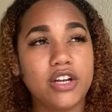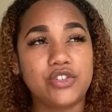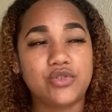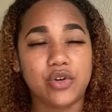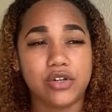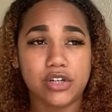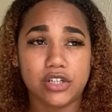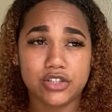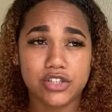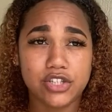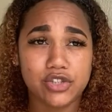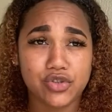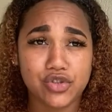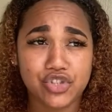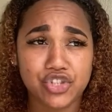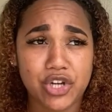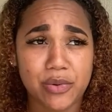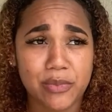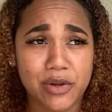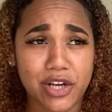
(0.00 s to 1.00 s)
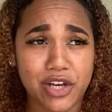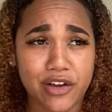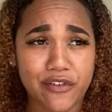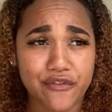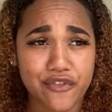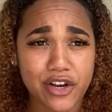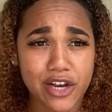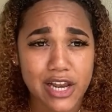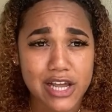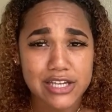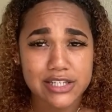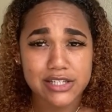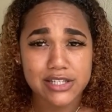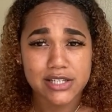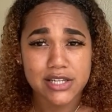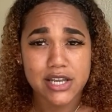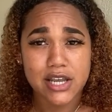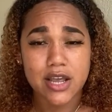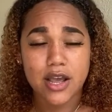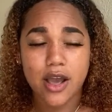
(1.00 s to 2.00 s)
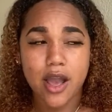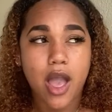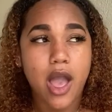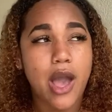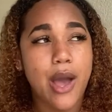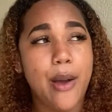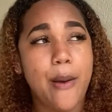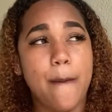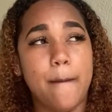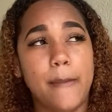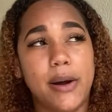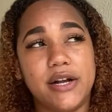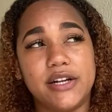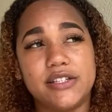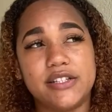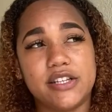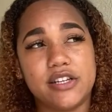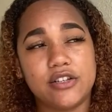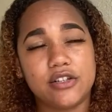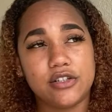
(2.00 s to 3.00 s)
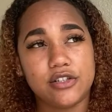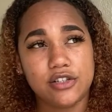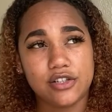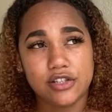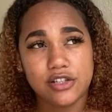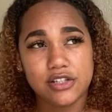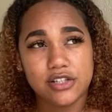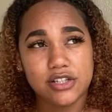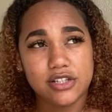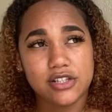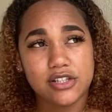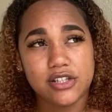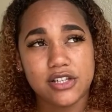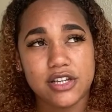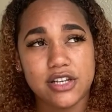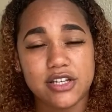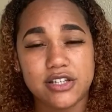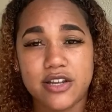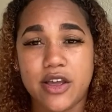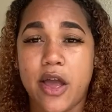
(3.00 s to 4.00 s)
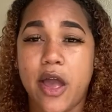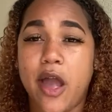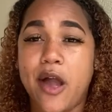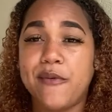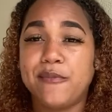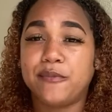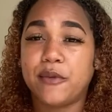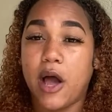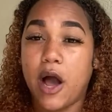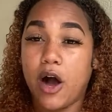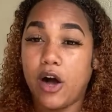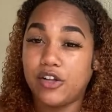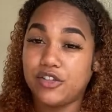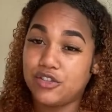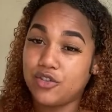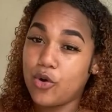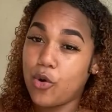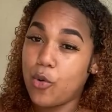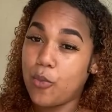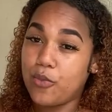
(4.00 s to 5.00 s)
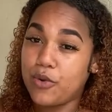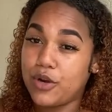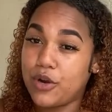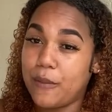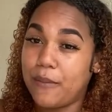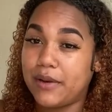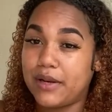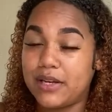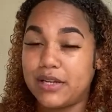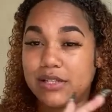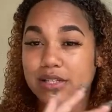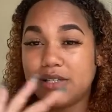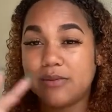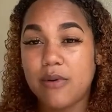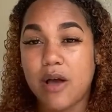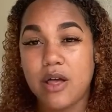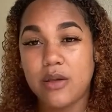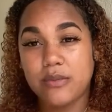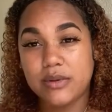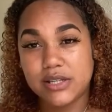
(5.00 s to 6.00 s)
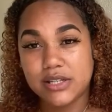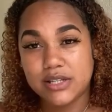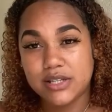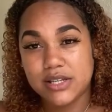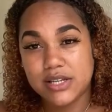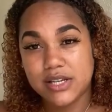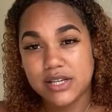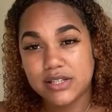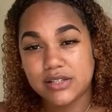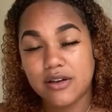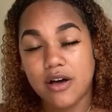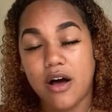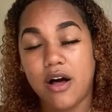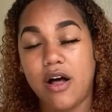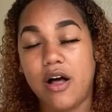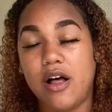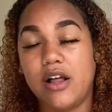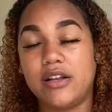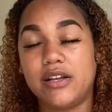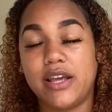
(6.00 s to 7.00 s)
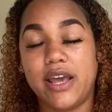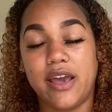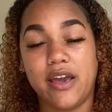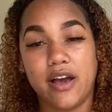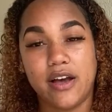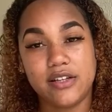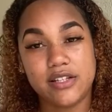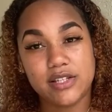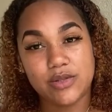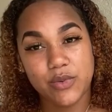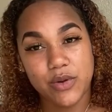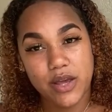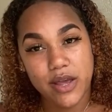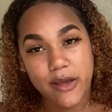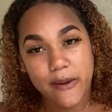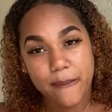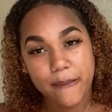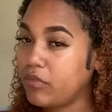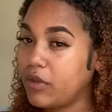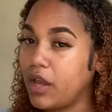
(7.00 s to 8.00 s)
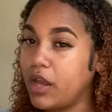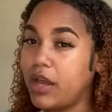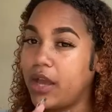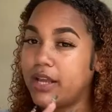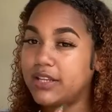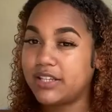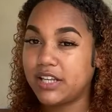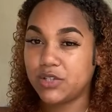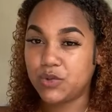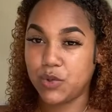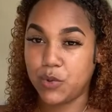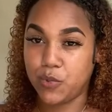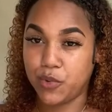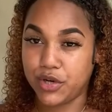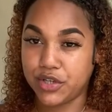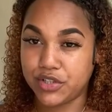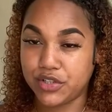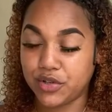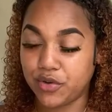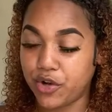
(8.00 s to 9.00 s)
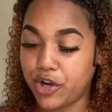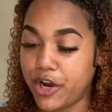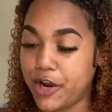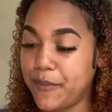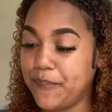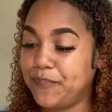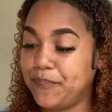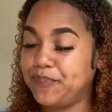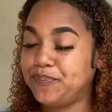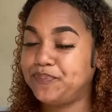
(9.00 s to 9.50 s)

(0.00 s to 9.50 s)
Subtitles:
Do a lot of social media freelancing, marketing consultancies. I also opened up a little small business called Chaos Swim. It's a swimwear store.